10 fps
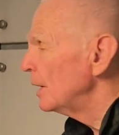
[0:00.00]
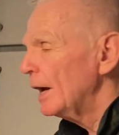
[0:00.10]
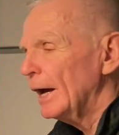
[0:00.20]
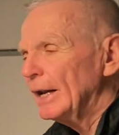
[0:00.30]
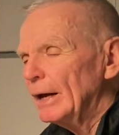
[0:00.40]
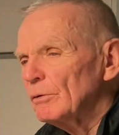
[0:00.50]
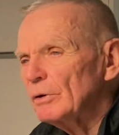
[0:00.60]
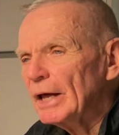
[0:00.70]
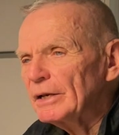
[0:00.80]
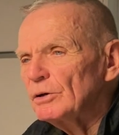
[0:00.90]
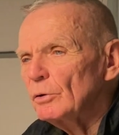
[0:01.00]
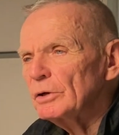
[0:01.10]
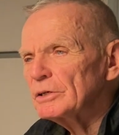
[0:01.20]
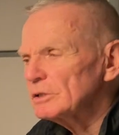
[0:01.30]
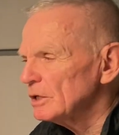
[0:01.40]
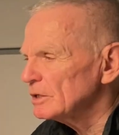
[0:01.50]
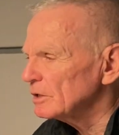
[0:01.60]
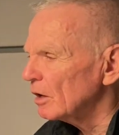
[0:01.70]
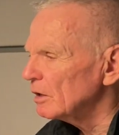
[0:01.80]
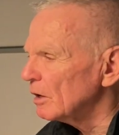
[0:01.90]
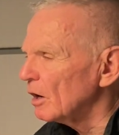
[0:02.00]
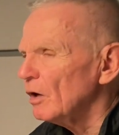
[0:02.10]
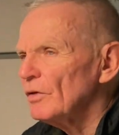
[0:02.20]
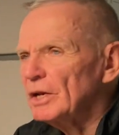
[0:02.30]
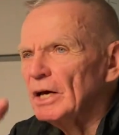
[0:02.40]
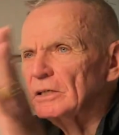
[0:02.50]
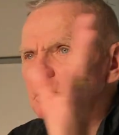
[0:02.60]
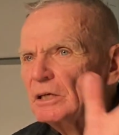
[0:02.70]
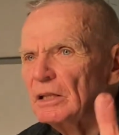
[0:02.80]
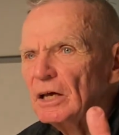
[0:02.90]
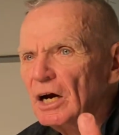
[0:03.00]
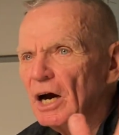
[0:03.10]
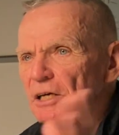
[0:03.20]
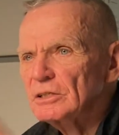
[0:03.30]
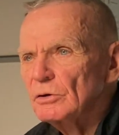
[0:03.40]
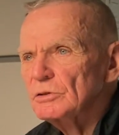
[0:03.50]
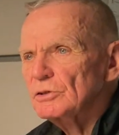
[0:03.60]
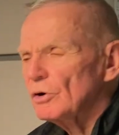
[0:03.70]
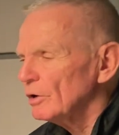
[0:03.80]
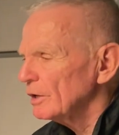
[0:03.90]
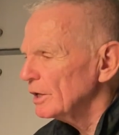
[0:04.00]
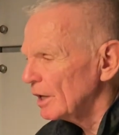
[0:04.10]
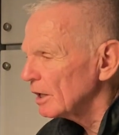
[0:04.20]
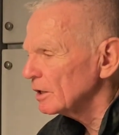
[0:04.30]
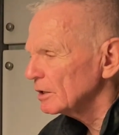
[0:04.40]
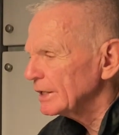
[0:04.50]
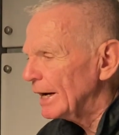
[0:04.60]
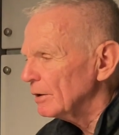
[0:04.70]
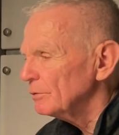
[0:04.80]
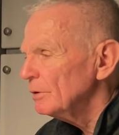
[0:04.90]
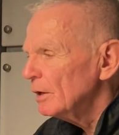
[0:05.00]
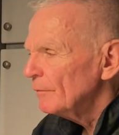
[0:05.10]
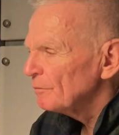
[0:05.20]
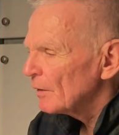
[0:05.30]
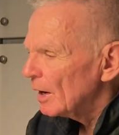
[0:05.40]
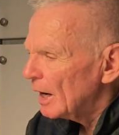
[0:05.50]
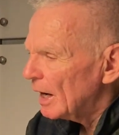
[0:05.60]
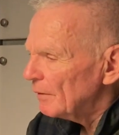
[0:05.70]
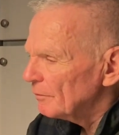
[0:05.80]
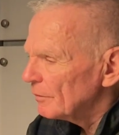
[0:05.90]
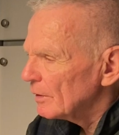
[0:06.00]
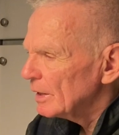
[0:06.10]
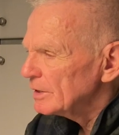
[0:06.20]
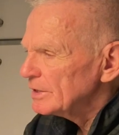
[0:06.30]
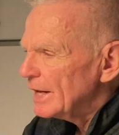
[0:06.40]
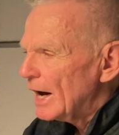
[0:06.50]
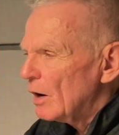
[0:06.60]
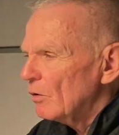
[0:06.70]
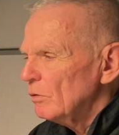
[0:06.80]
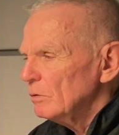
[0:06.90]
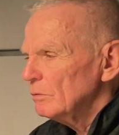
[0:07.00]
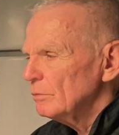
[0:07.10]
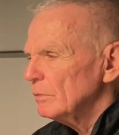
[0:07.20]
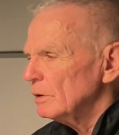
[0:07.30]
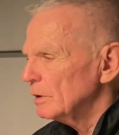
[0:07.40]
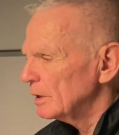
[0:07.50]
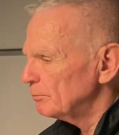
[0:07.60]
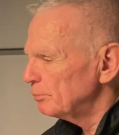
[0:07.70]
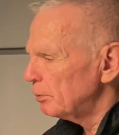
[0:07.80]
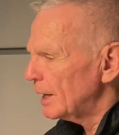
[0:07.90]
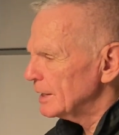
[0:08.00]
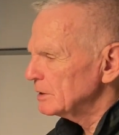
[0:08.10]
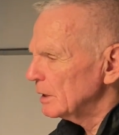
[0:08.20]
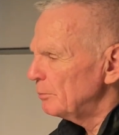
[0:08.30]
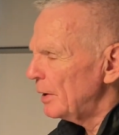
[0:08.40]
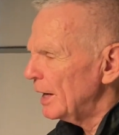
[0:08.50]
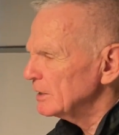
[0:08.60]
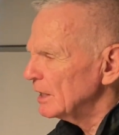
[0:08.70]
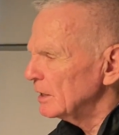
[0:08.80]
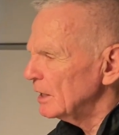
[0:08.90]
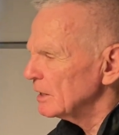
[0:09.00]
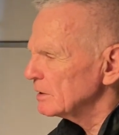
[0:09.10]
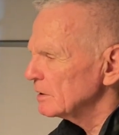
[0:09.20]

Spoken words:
And what I noticed is all the nuts in the Costco store in our little town is now in plastic bags like this.